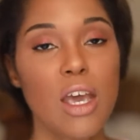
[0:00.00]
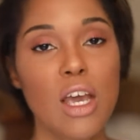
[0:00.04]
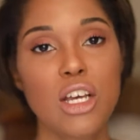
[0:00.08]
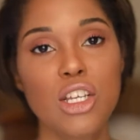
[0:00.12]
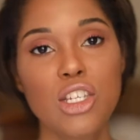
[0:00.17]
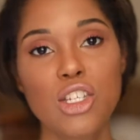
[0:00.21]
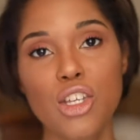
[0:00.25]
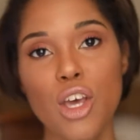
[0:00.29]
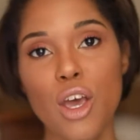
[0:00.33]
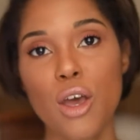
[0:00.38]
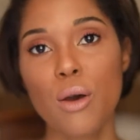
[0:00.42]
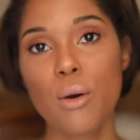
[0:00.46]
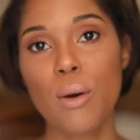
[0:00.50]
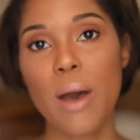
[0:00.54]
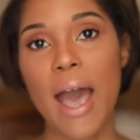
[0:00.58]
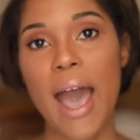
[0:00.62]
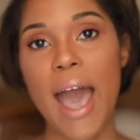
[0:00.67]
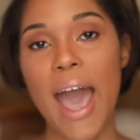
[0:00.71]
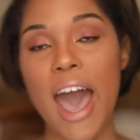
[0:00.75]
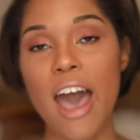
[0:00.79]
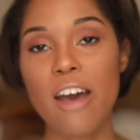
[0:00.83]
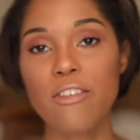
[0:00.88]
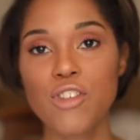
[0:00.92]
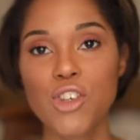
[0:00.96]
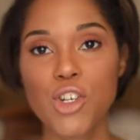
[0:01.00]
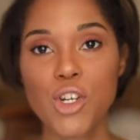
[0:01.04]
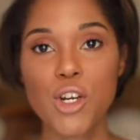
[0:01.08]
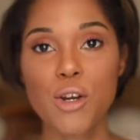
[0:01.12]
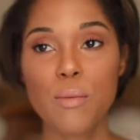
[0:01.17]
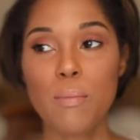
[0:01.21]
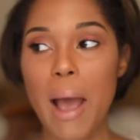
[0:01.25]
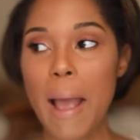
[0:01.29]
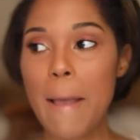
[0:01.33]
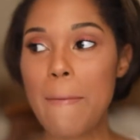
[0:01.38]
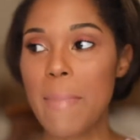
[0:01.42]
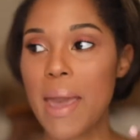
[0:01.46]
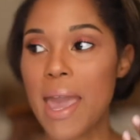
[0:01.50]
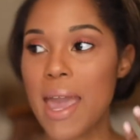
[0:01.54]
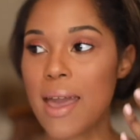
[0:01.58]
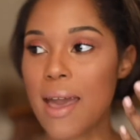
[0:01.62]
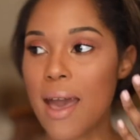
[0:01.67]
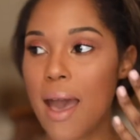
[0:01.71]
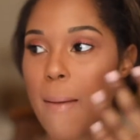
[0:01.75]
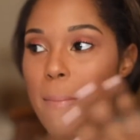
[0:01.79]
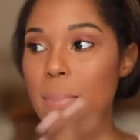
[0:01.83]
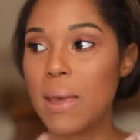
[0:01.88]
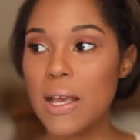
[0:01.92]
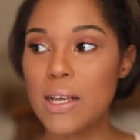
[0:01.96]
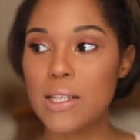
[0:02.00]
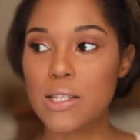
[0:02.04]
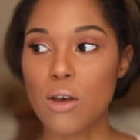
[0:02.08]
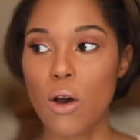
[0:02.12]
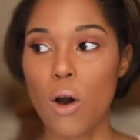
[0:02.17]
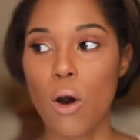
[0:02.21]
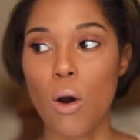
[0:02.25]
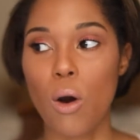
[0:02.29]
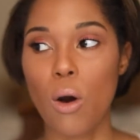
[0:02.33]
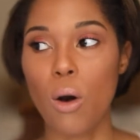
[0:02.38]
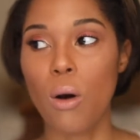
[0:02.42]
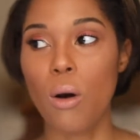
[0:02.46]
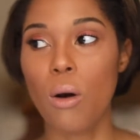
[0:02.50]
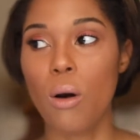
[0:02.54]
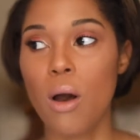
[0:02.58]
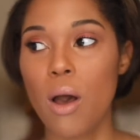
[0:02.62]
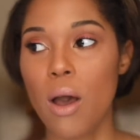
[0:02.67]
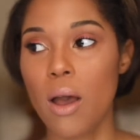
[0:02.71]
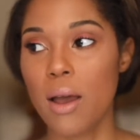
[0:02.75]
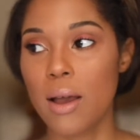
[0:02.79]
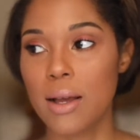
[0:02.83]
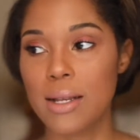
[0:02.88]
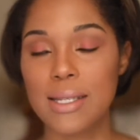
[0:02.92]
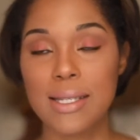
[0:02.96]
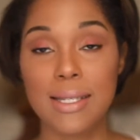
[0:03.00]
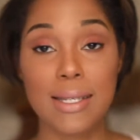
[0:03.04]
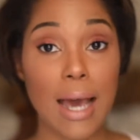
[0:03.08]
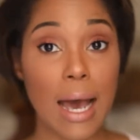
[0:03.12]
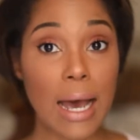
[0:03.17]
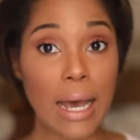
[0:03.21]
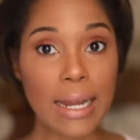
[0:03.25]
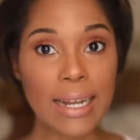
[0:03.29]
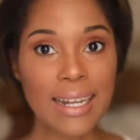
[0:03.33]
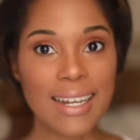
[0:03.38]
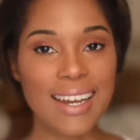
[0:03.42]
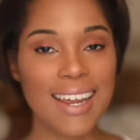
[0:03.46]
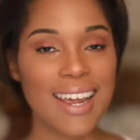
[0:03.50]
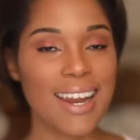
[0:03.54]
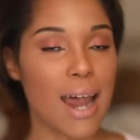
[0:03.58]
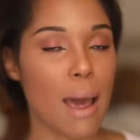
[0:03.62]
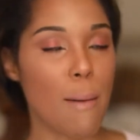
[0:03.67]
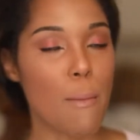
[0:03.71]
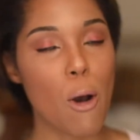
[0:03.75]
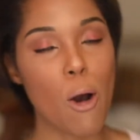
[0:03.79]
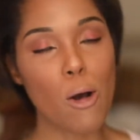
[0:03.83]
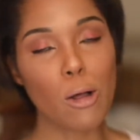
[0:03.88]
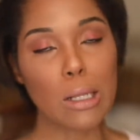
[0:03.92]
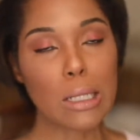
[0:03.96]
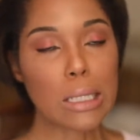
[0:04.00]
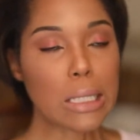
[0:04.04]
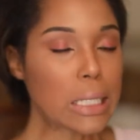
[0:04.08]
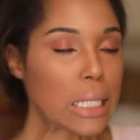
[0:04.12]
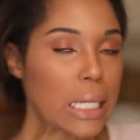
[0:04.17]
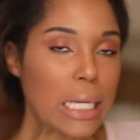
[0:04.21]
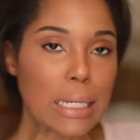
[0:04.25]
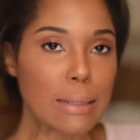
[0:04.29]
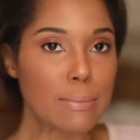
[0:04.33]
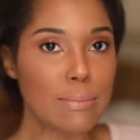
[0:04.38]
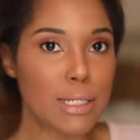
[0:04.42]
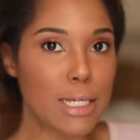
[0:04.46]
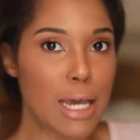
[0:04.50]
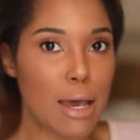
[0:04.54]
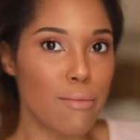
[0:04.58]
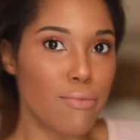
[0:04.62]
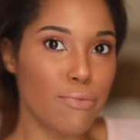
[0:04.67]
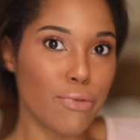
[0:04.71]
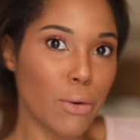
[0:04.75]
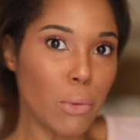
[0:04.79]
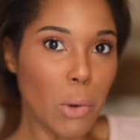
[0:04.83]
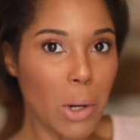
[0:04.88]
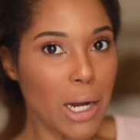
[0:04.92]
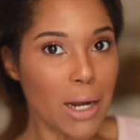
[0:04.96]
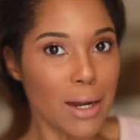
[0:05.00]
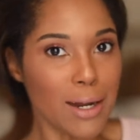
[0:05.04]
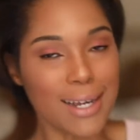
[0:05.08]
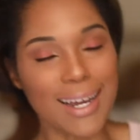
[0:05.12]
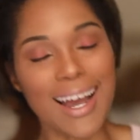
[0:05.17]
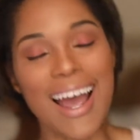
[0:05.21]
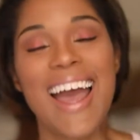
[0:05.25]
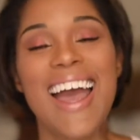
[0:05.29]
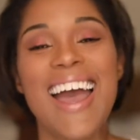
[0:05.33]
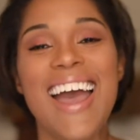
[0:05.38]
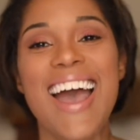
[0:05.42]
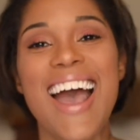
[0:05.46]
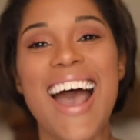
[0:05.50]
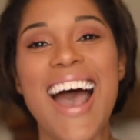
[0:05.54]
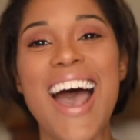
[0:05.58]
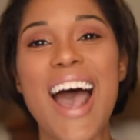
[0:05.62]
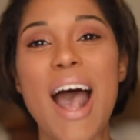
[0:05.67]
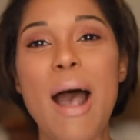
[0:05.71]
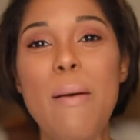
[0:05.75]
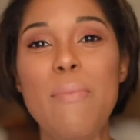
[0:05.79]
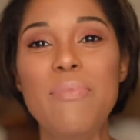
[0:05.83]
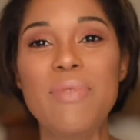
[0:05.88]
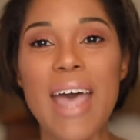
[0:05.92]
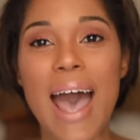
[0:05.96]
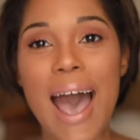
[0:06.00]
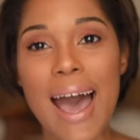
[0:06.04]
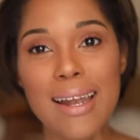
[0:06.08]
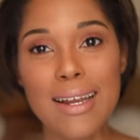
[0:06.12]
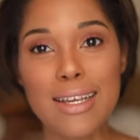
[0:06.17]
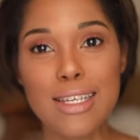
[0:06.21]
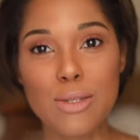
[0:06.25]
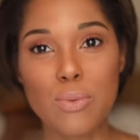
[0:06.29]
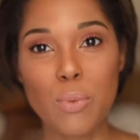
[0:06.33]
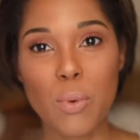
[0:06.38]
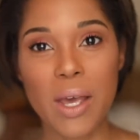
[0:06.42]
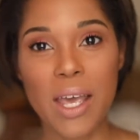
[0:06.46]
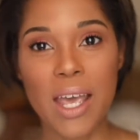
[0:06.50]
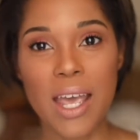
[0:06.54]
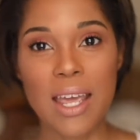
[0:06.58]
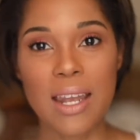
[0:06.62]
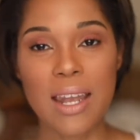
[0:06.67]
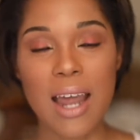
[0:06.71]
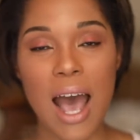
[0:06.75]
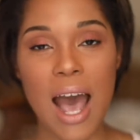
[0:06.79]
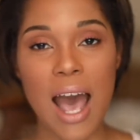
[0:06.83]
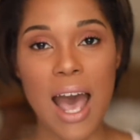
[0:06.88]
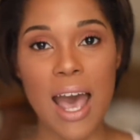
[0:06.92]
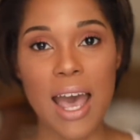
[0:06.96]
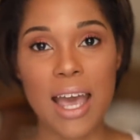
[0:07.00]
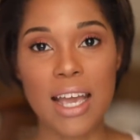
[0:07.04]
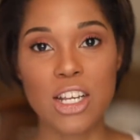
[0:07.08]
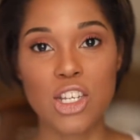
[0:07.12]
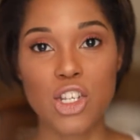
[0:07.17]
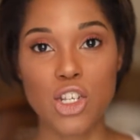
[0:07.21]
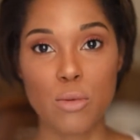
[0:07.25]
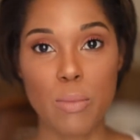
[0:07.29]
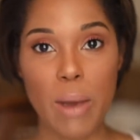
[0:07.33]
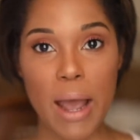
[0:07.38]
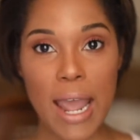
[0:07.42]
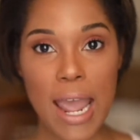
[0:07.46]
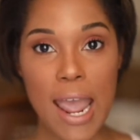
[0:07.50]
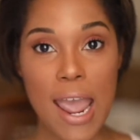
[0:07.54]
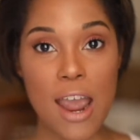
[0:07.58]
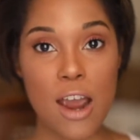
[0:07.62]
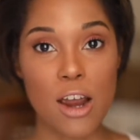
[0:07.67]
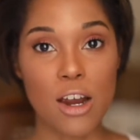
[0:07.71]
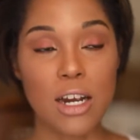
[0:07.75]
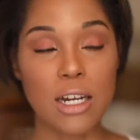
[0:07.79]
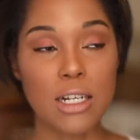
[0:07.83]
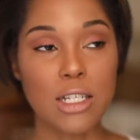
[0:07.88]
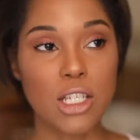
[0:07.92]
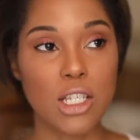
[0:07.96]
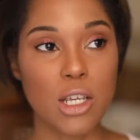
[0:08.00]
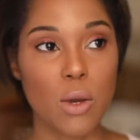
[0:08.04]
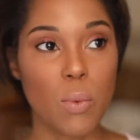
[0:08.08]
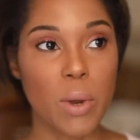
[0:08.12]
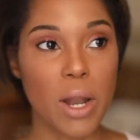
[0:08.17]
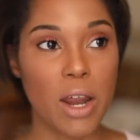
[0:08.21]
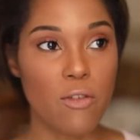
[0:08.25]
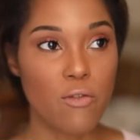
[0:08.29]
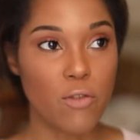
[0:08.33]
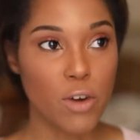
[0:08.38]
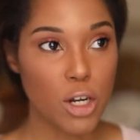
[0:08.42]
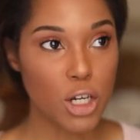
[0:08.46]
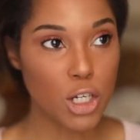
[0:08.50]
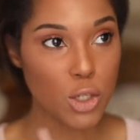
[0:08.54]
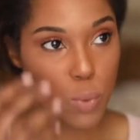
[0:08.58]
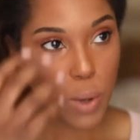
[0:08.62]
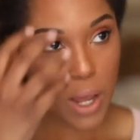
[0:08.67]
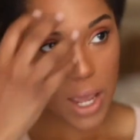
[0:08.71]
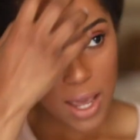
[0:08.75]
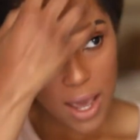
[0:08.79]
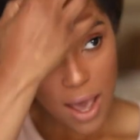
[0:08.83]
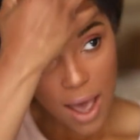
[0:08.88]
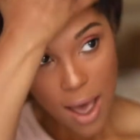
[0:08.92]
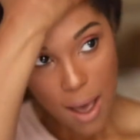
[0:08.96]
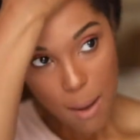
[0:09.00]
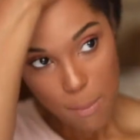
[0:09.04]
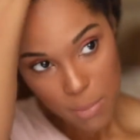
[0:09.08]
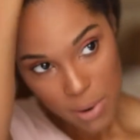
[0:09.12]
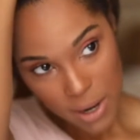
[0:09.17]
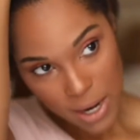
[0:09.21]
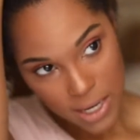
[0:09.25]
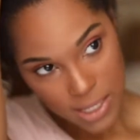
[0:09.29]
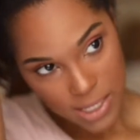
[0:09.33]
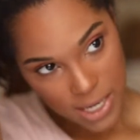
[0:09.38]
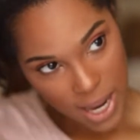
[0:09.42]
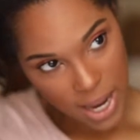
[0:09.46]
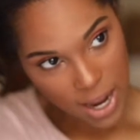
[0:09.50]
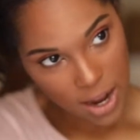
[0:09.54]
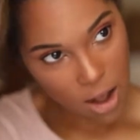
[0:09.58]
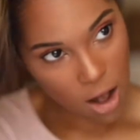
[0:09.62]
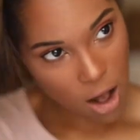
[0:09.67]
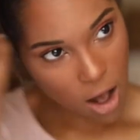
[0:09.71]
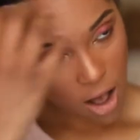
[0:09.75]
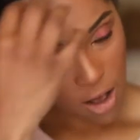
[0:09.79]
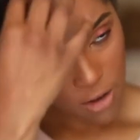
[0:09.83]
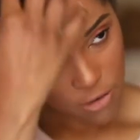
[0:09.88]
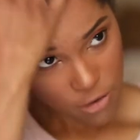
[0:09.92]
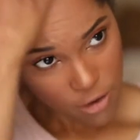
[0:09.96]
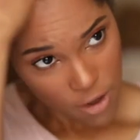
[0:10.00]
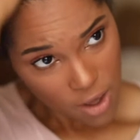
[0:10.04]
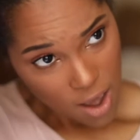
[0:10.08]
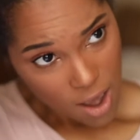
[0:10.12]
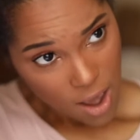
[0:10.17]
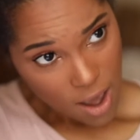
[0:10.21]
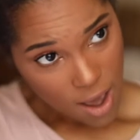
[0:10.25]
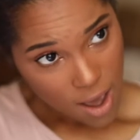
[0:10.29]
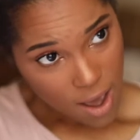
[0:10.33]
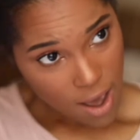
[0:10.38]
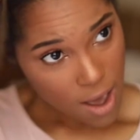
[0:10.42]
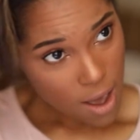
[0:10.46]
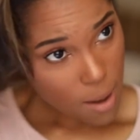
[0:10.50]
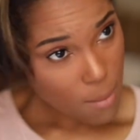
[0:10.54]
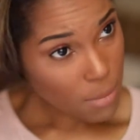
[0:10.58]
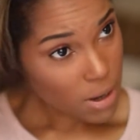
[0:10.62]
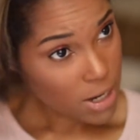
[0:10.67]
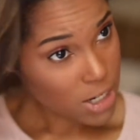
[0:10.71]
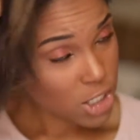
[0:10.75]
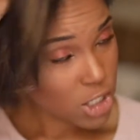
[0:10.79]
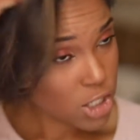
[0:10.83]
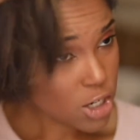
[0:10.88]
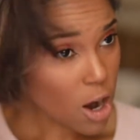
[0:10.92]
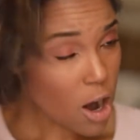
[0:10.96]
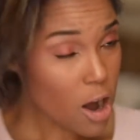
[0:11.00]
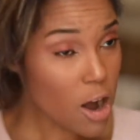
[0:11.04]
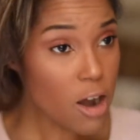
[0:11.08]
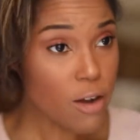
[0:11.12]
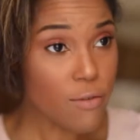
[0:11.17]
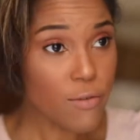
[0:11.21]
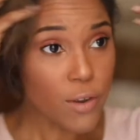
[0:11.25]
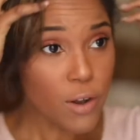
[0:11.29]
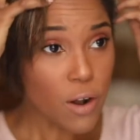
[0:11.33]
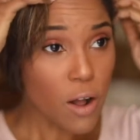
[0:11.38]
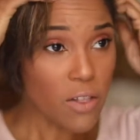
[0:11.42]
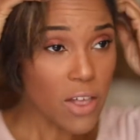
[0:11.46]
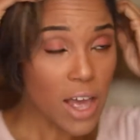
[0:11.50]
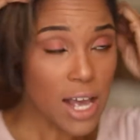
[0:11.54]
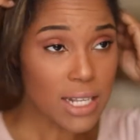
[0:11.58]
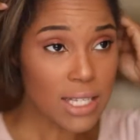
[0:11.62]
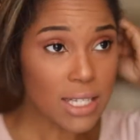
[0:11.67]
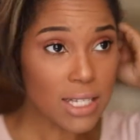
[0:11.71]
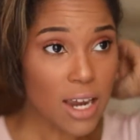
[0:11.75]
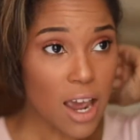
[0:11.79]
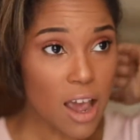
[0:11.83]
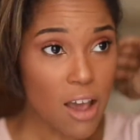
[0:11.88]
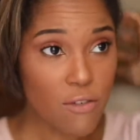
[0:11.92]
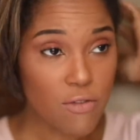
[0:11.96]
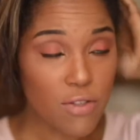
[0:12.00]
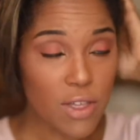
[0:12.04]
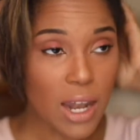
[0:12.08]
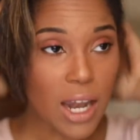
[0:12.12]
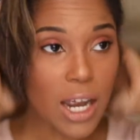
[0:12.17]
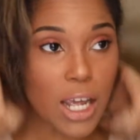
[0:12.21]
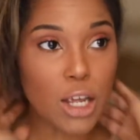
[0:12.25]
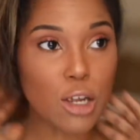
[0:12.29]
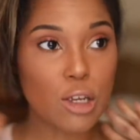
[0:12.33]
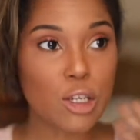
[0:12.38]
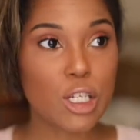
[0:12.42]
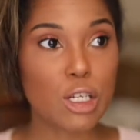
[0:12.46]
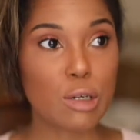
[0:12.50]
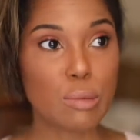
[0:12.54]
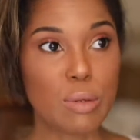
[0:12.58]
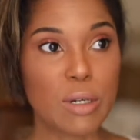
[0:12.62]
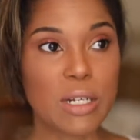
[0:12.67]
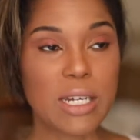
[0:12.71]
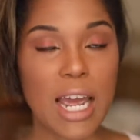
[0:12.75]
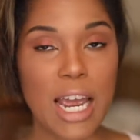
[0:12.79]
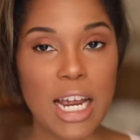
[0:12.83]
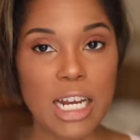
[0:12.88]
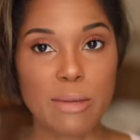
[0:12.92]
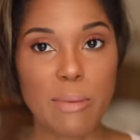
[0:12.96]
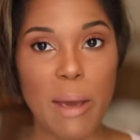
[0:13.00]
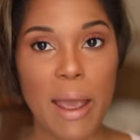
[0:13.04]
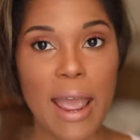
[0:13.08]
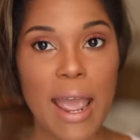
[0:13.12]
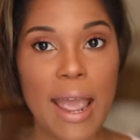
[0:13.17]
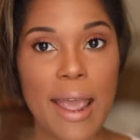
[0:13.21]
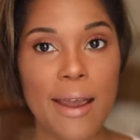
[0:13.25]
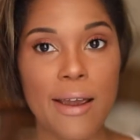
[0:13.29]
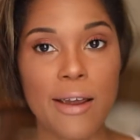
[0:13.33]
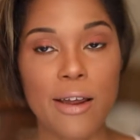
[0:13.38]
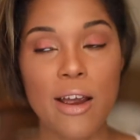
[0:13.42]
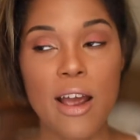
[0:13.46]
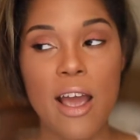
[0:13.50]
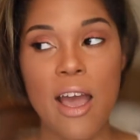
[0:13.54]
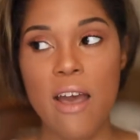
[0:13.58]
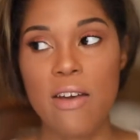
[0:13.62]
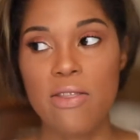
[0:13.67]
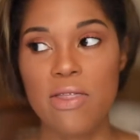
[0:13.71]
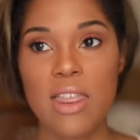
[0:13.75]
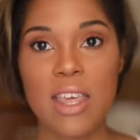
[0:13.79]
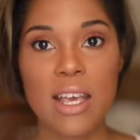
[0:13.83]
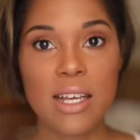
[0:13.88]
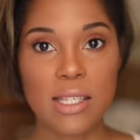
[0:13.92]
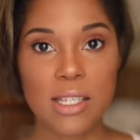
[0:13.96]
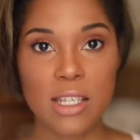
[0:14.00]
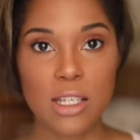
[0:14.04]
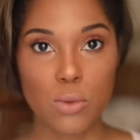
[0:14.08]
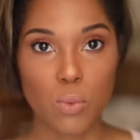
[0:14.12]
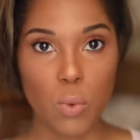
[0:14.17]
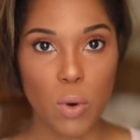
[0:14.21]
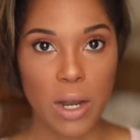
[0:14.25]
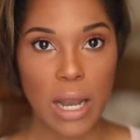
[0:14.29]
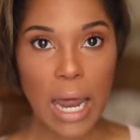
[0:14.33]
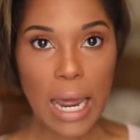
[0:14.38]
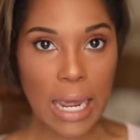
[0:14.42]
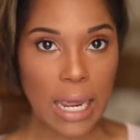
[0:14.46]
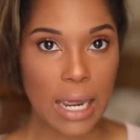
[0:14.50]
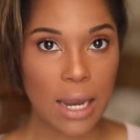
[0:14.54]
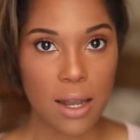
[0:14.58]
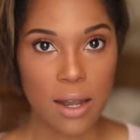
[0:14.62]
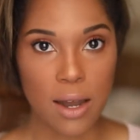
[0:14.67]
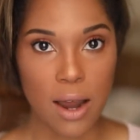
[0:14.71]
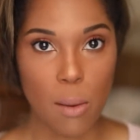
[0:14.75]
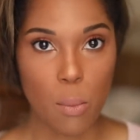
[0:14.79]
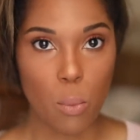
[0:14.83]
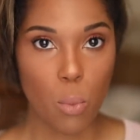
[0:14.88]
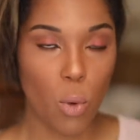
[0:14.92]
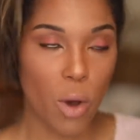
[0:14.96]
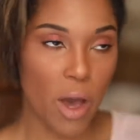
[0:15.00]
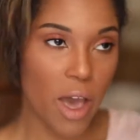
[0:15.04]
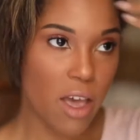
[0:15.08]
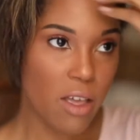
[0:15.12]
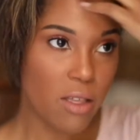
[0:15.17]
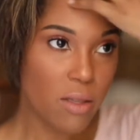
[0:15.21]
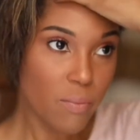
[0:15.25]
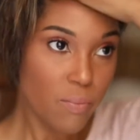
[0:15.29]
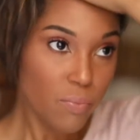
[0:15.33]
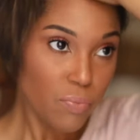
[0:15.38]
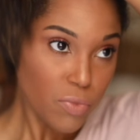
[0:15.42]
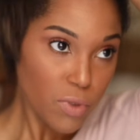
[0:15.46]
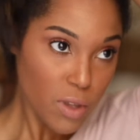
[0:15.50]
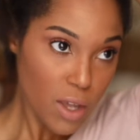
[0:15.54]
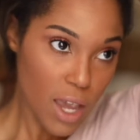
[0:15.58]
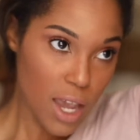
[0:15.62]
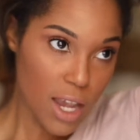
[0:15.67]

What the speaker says: So after my makeup is all done and I'm all glammed up for work, that is when I do my hair. And so when I first wake up and I take off my scarf and all that stuff that I use to protect my hair, this is what I end up with.